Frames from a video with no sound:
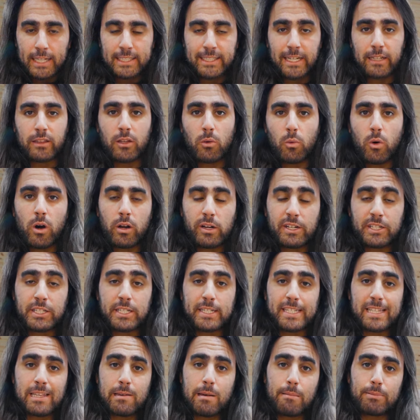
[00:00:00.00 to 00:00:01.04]
I set the water
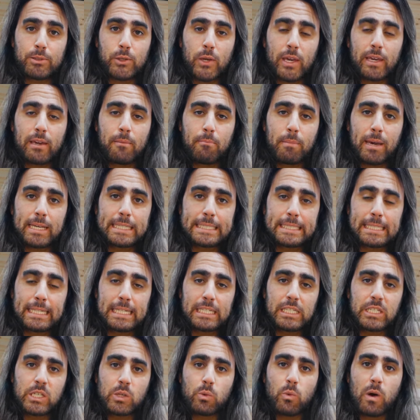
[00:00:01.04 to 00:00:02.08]
system up so I can
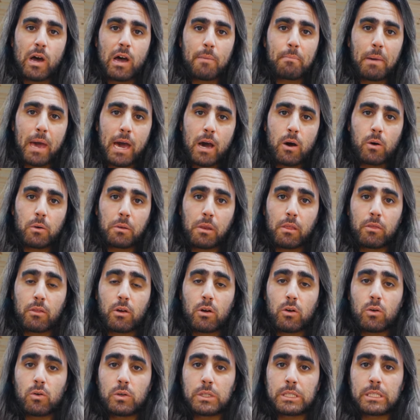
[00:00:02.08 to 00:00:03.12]
basically swap out
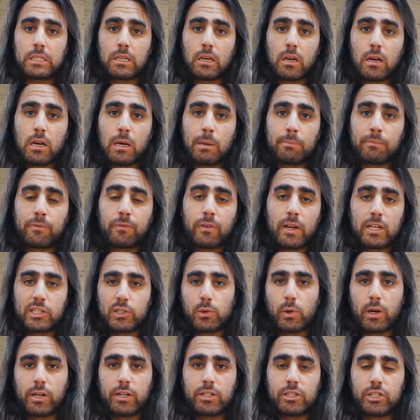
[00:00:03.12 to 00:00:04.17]
those um,
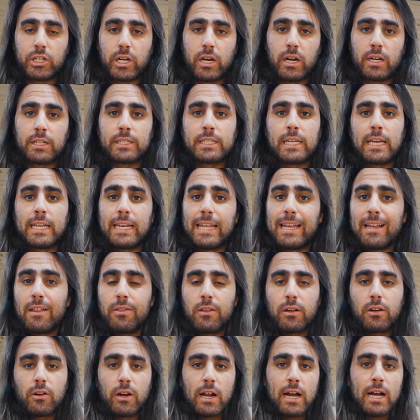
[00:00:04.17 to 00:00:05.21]
freshwater jugs. And in
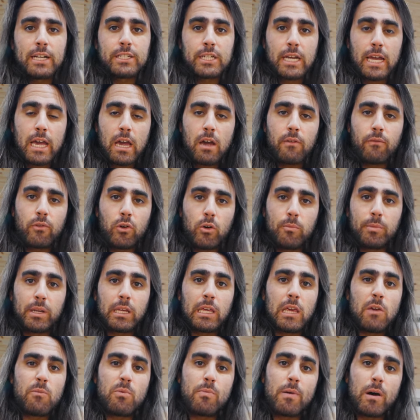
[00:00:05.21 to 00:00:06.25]
the garage, I have room to
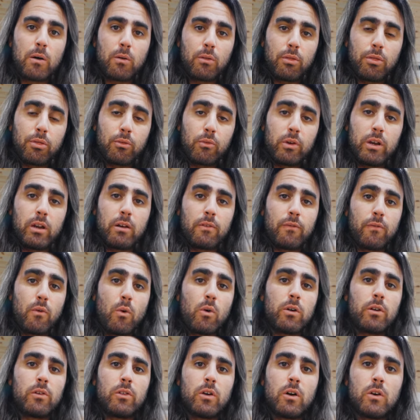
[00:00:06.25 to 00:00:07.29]
keep about three or
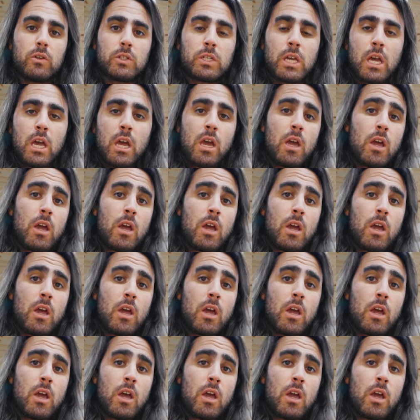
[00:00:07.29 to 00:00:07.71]
four of those.